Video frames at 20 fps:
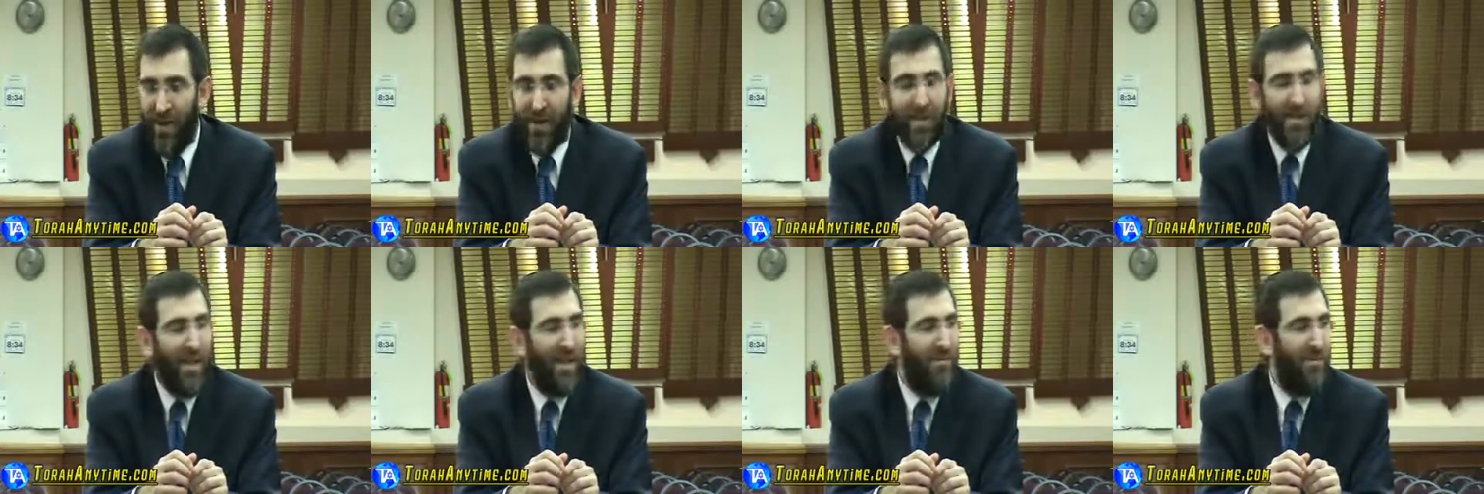
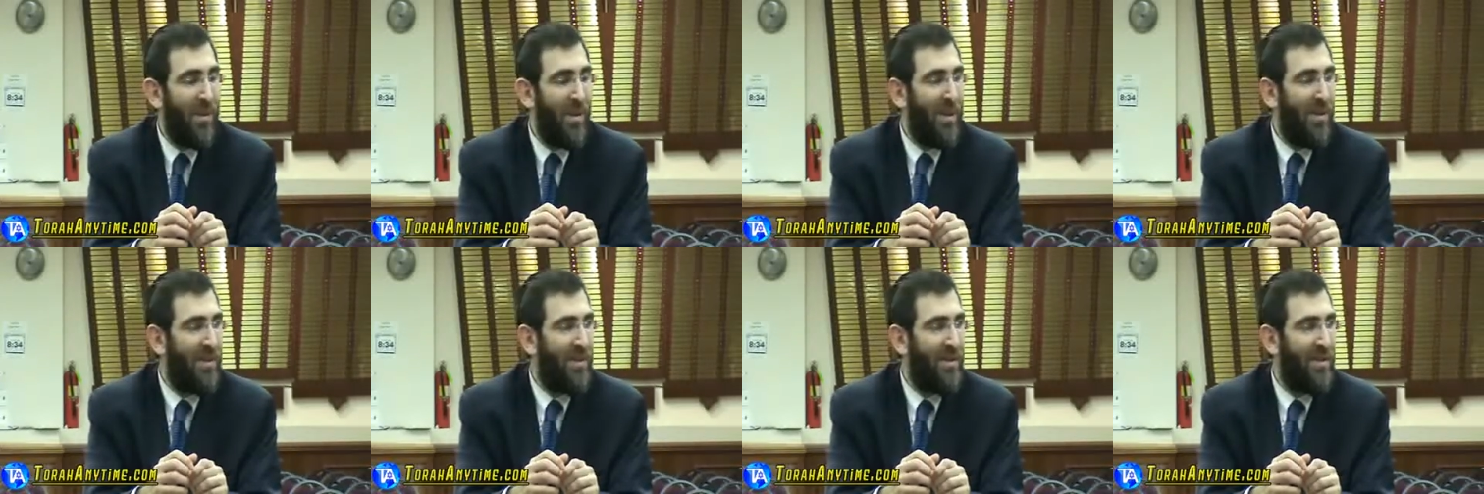Exile
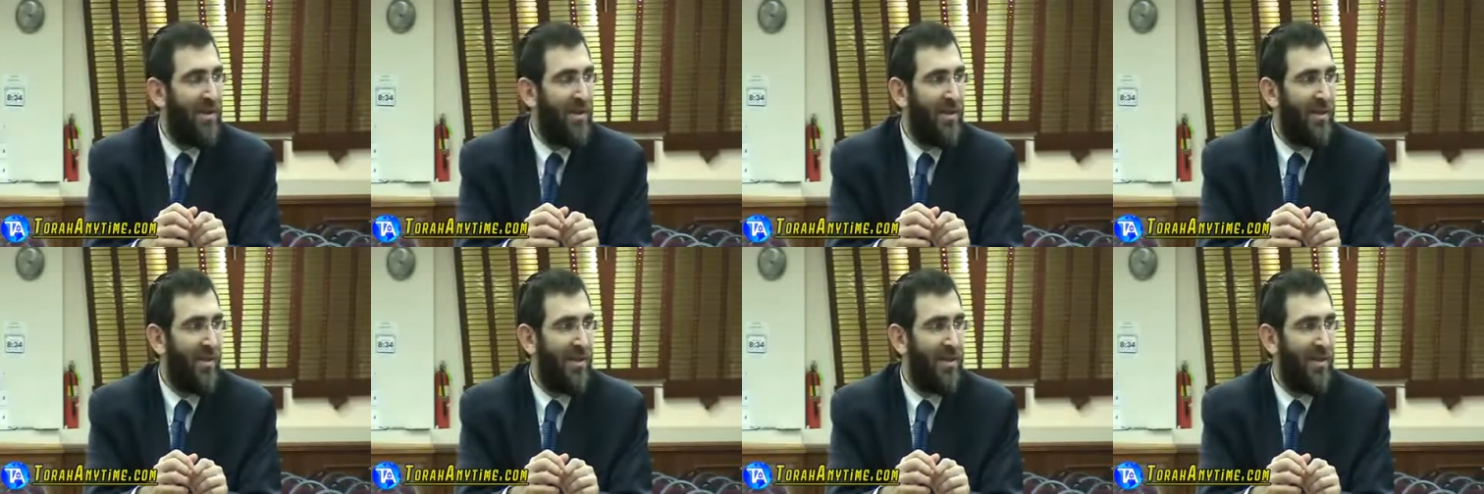
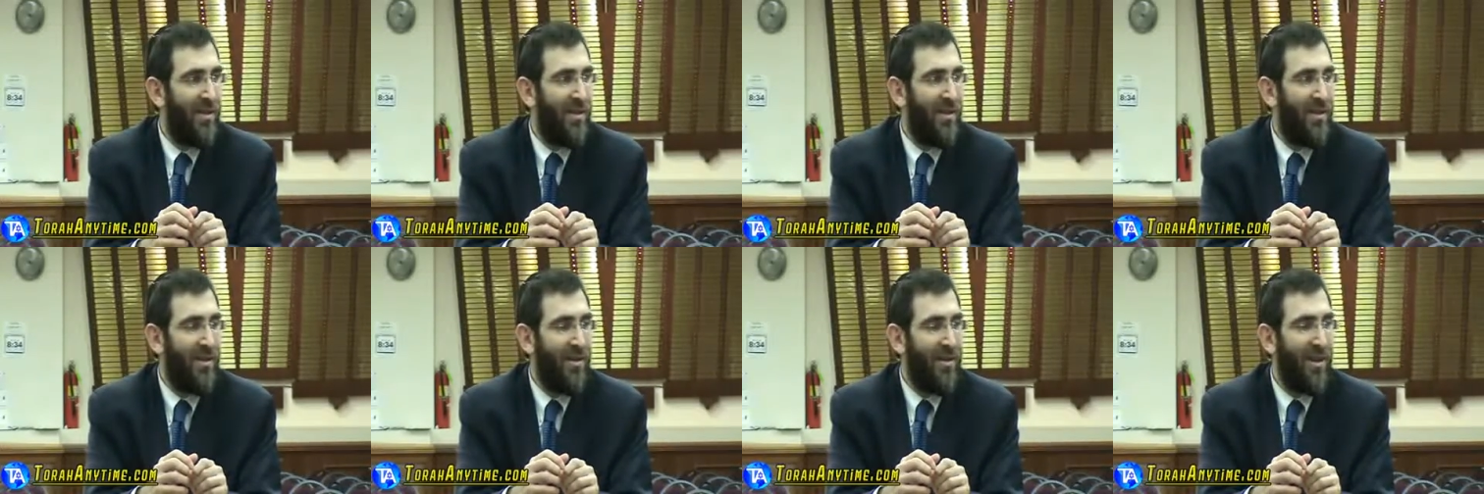means
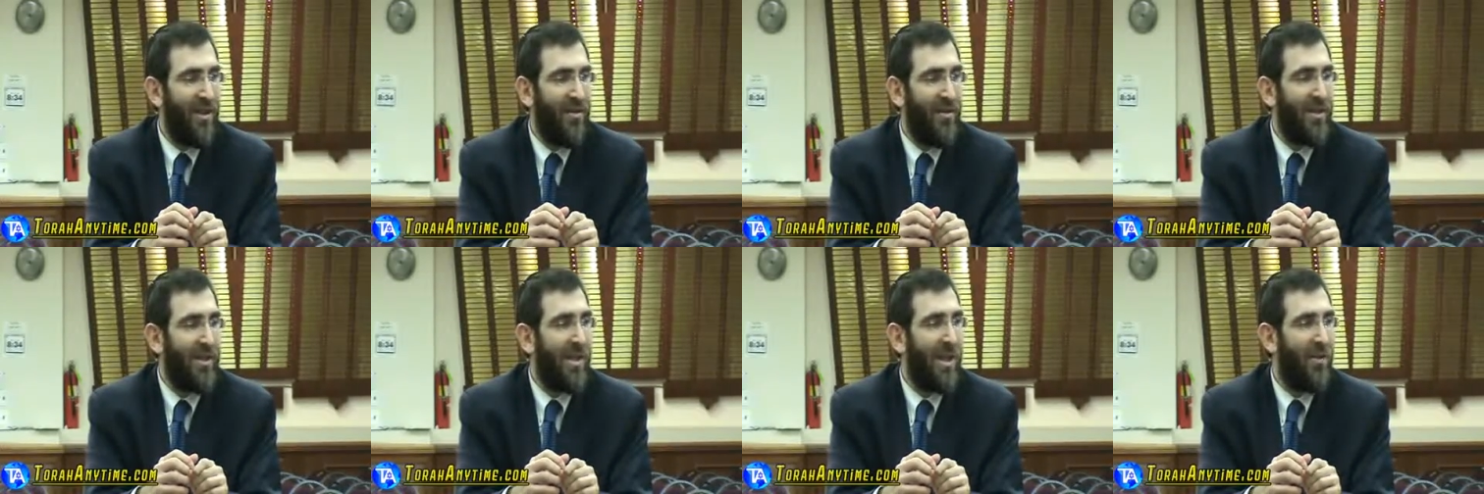
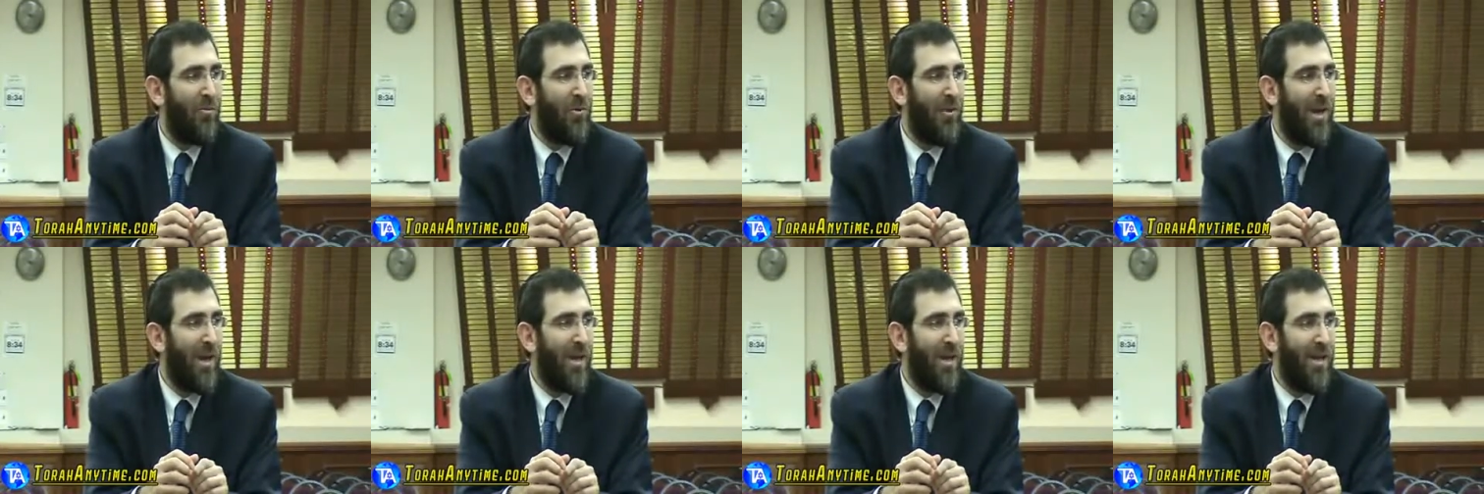that just
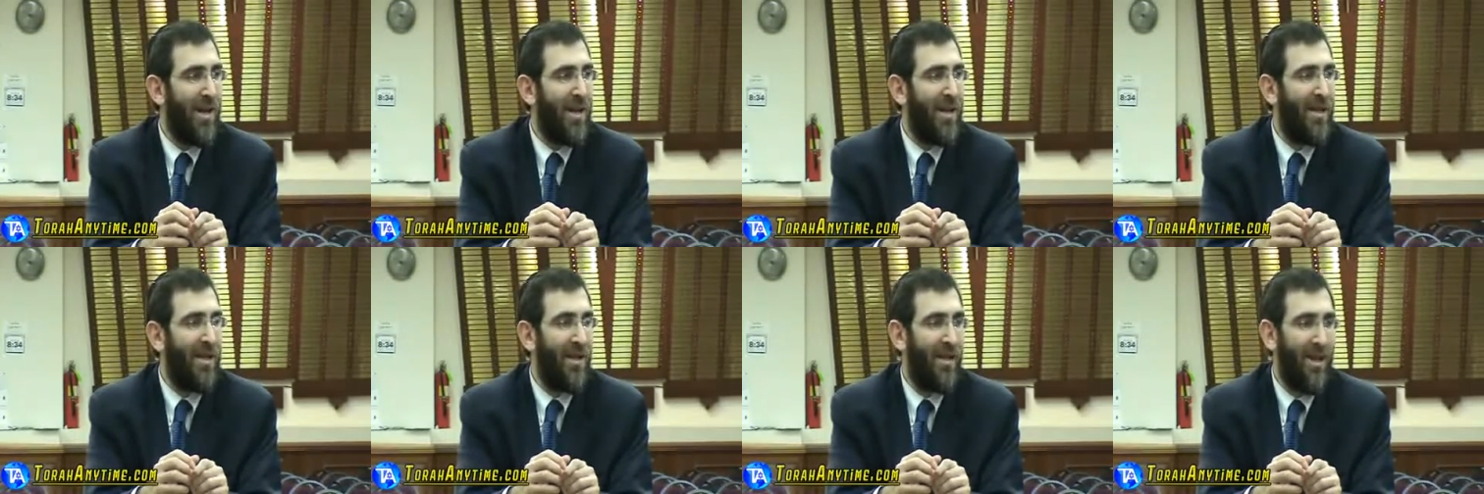like we're not
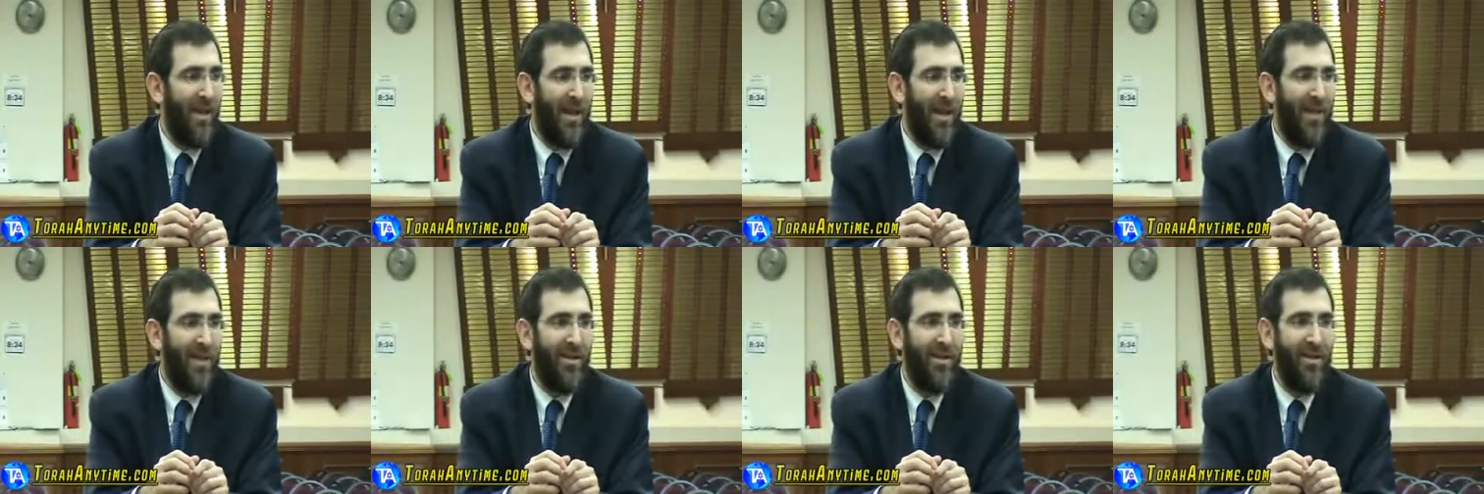connected to the
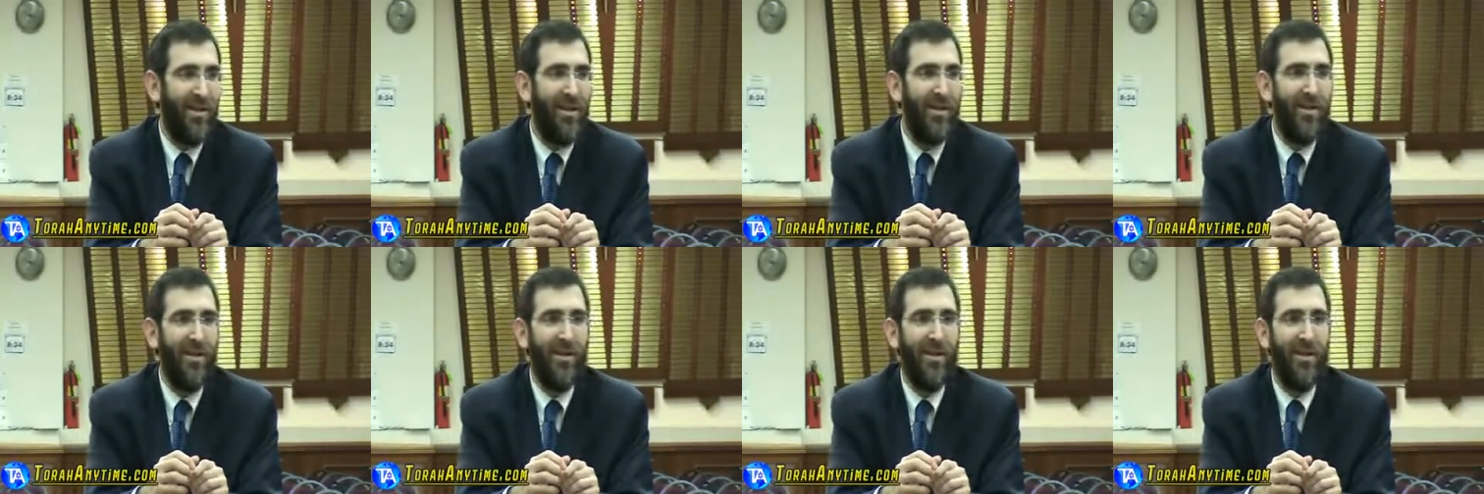
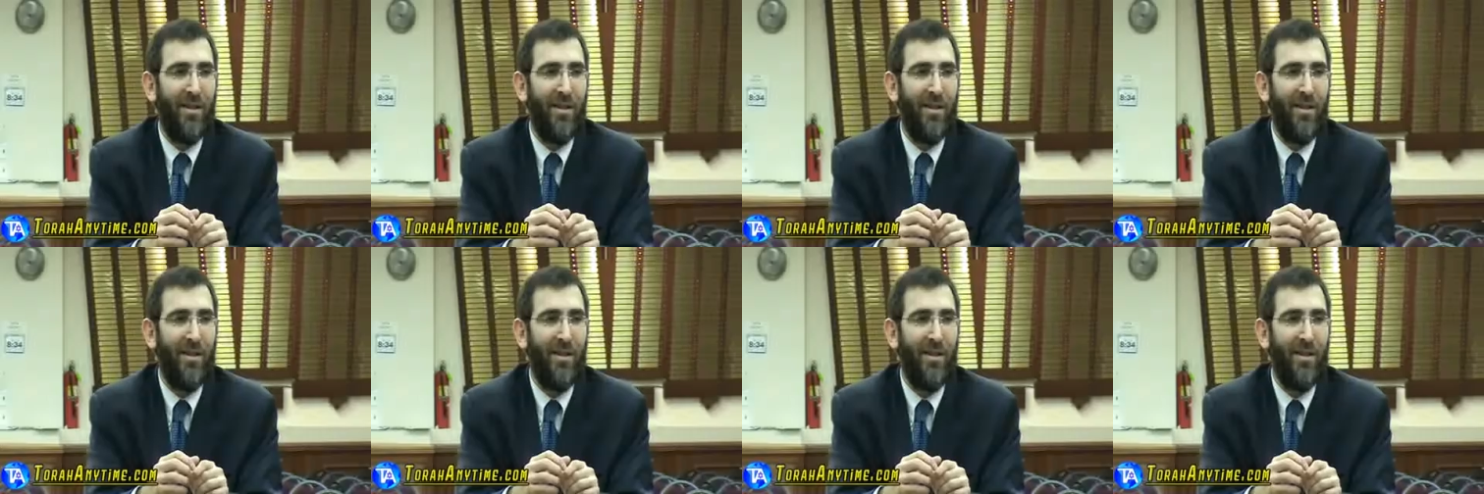land,